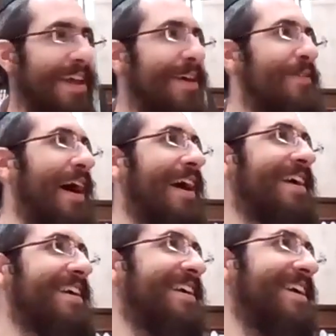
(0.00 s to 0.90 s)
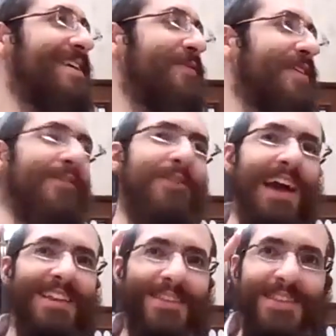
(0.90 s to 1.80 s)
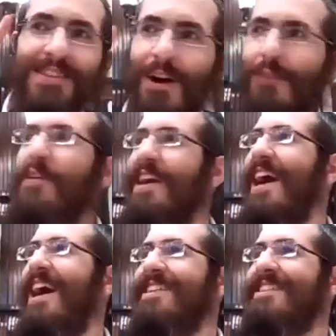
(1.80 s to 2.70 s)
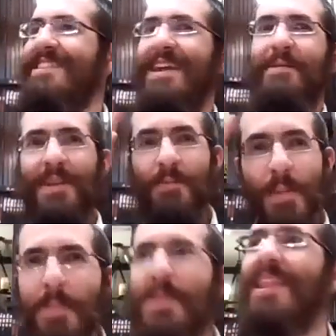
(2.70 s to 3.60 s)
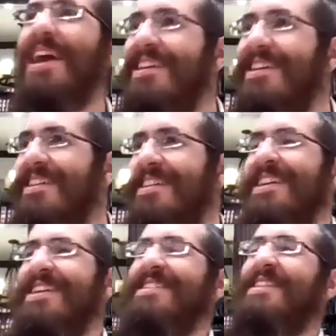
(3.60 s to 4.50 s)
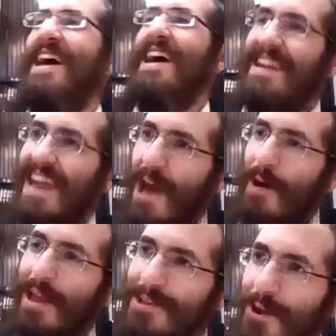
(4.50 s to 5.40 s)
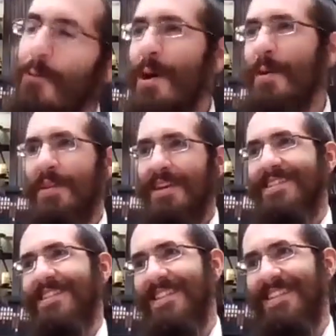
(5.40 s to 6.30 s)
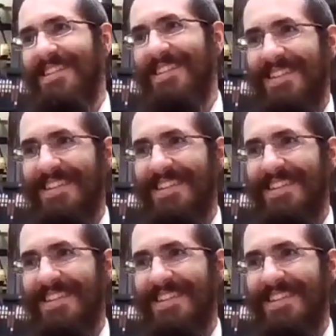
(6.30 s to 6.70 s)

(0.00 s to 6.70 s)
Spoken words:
But if I don't forget and I'm going to remember later, so then now I don't want to be Yetzah.